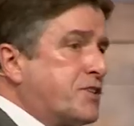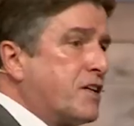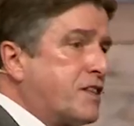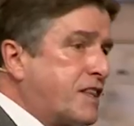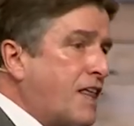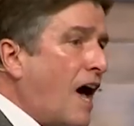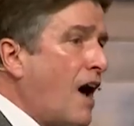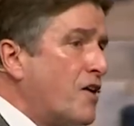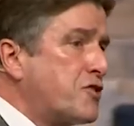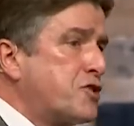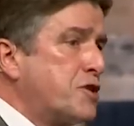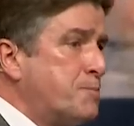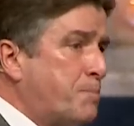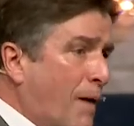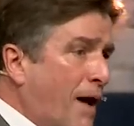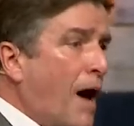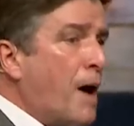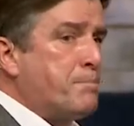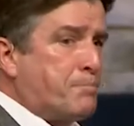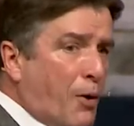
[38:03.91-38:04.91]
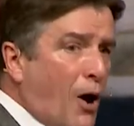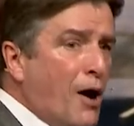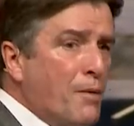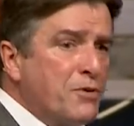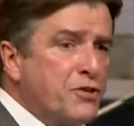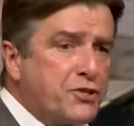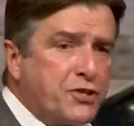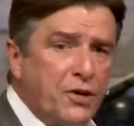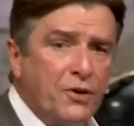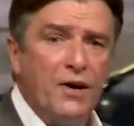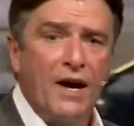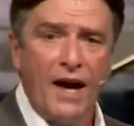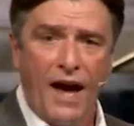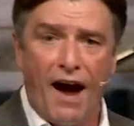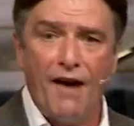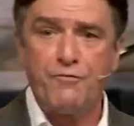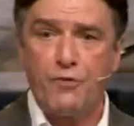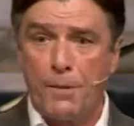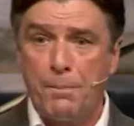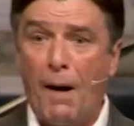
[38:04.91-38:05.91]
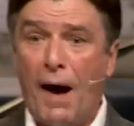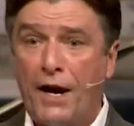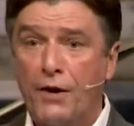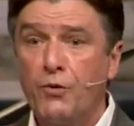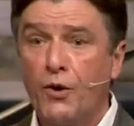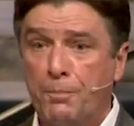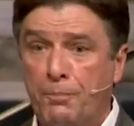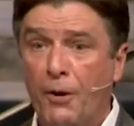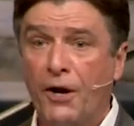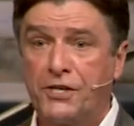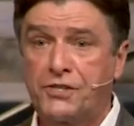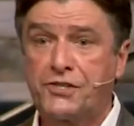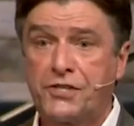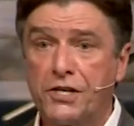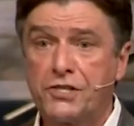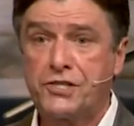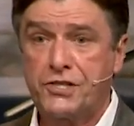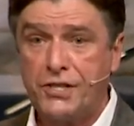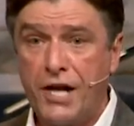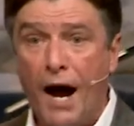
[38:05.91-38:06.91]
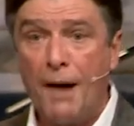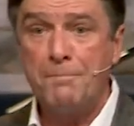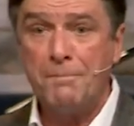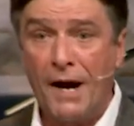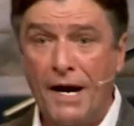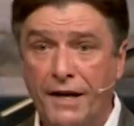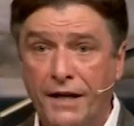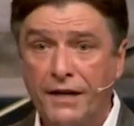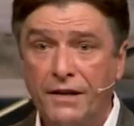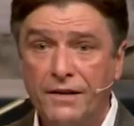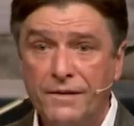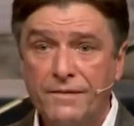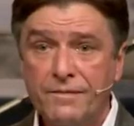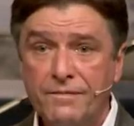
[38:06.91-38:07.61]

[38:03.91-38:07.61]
to thousands, but I promise you, everybody will preach to somebody.